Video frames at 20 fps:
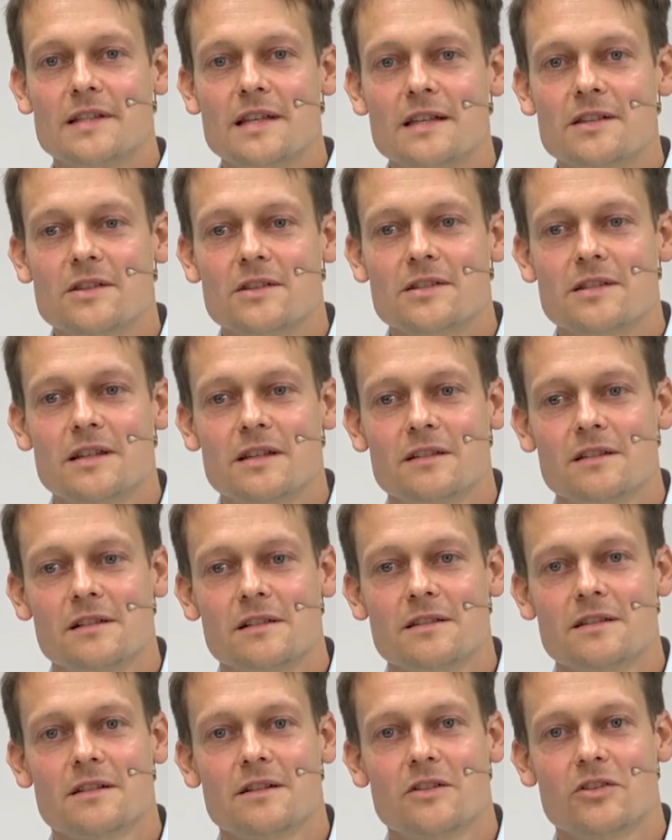sensor
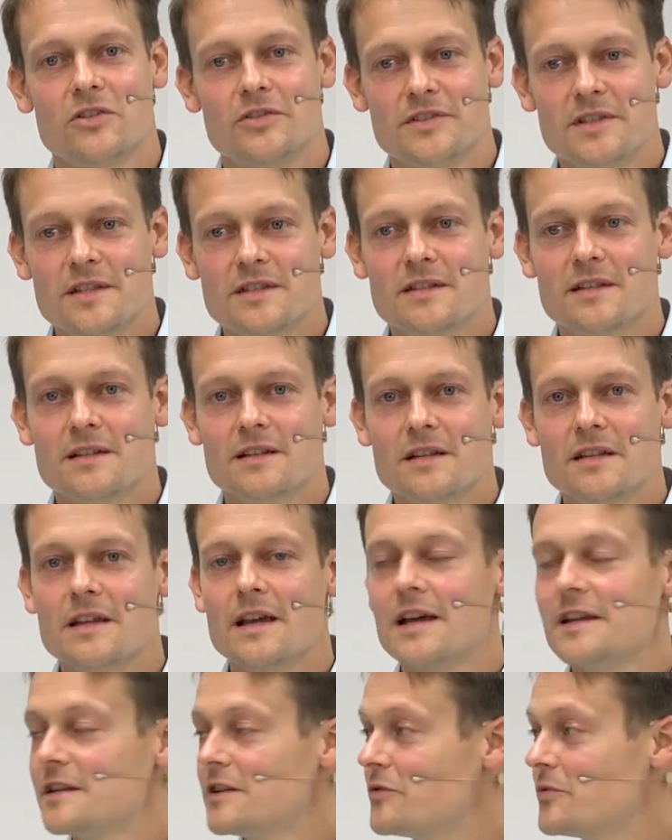signals consistently
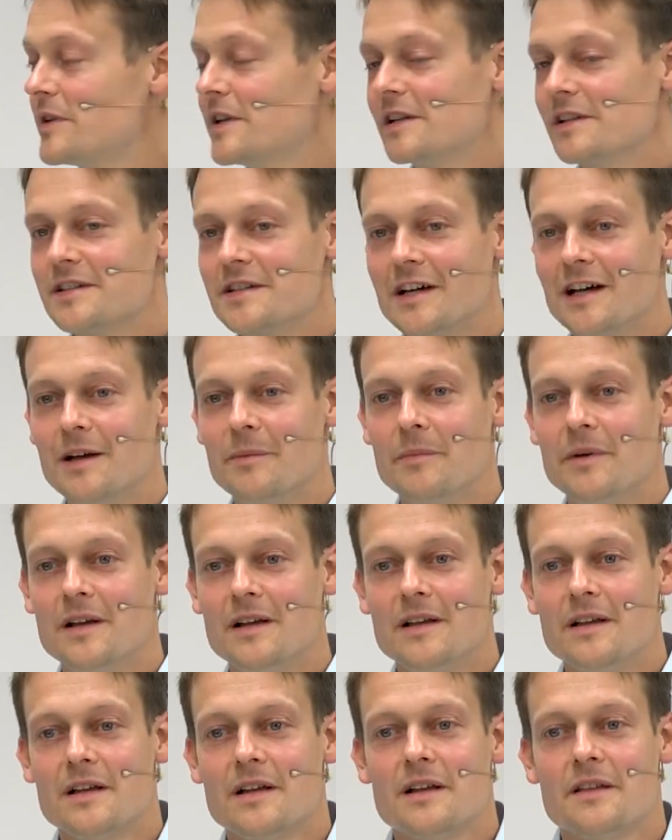and in real time,
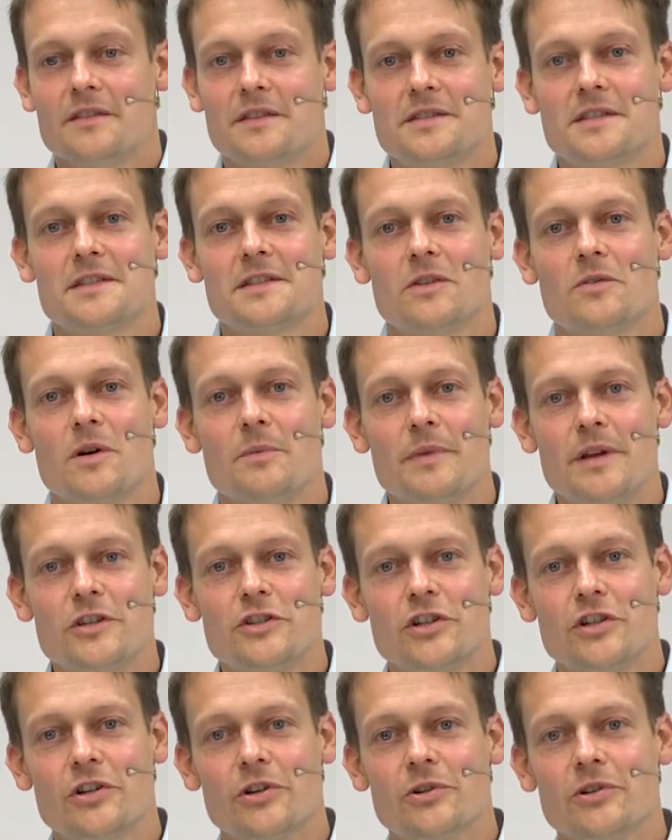this is our
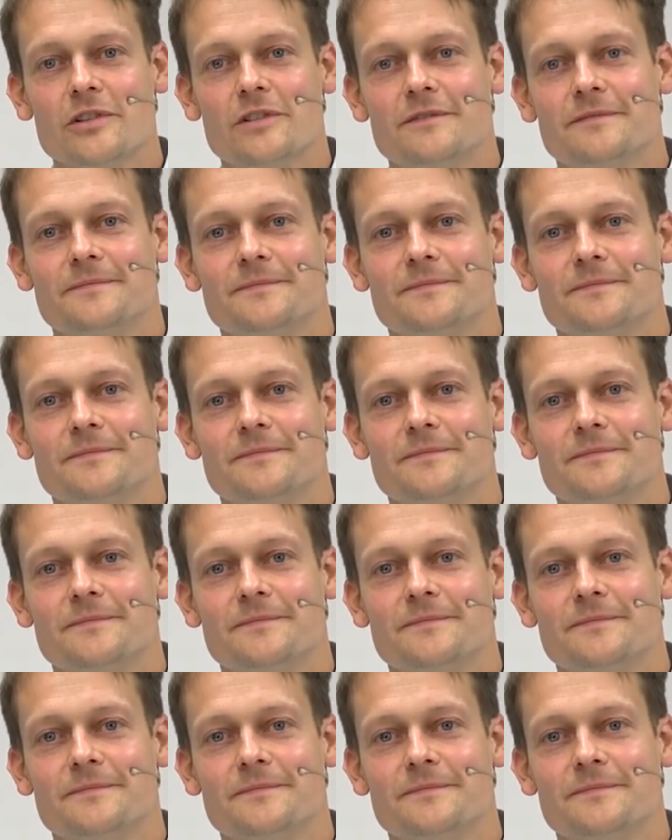major goal.